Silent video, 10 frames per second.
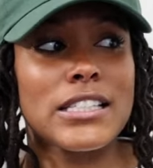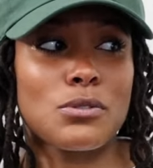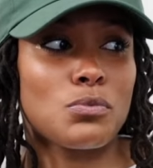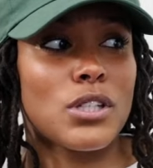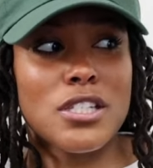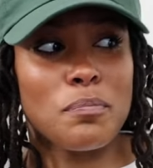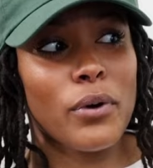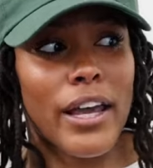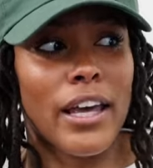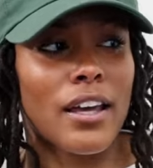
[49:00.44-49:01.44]
is this
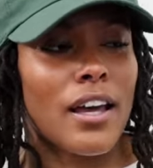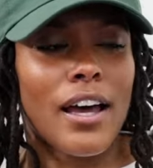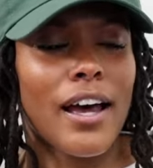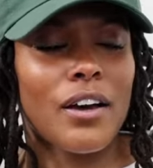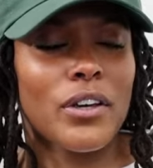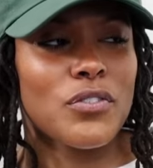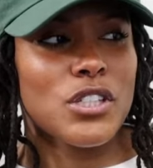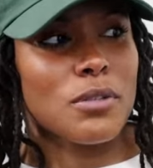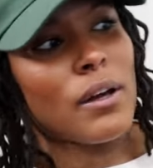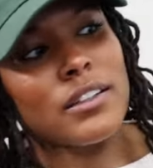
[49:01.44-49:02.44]
brand. Mm-hmm. I don't give a
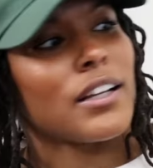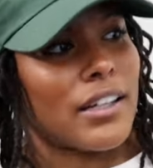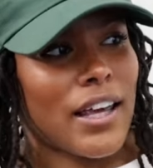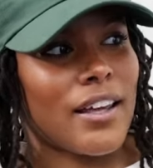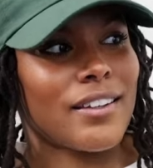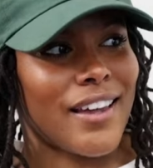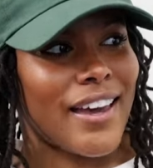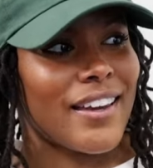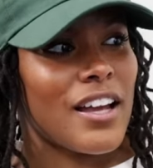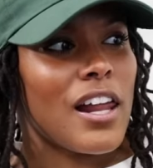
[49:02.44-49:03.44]
shit about none of that.
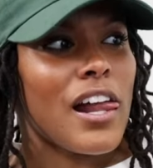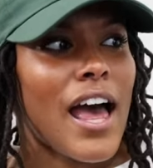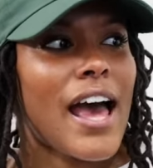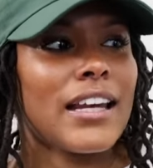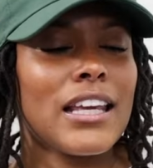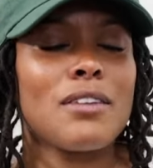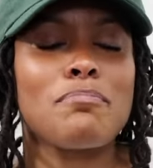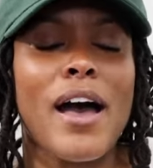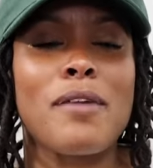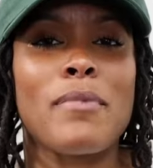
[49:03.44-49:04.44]
Like, I need
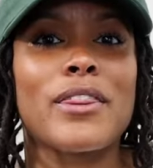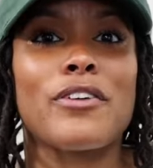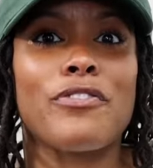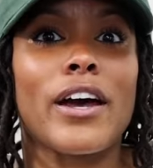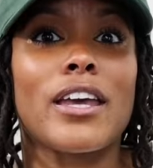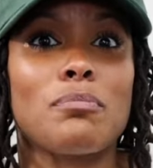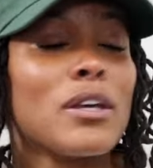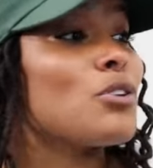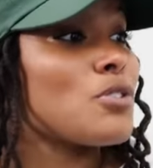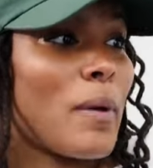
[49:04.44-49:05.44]
my motherfucking
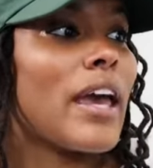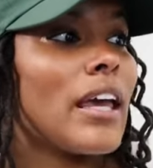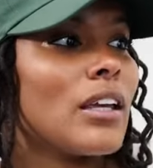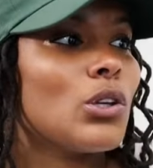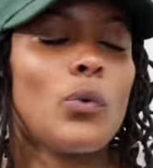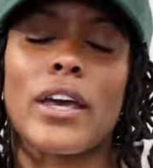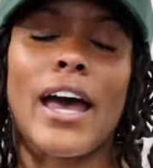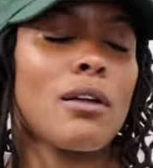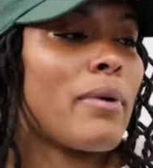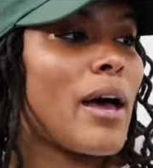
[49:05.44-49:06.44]
bills paid. You ain't
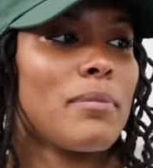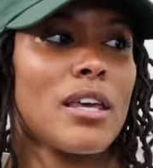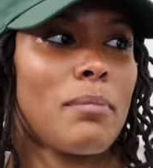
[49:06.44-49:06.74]
got to buy me a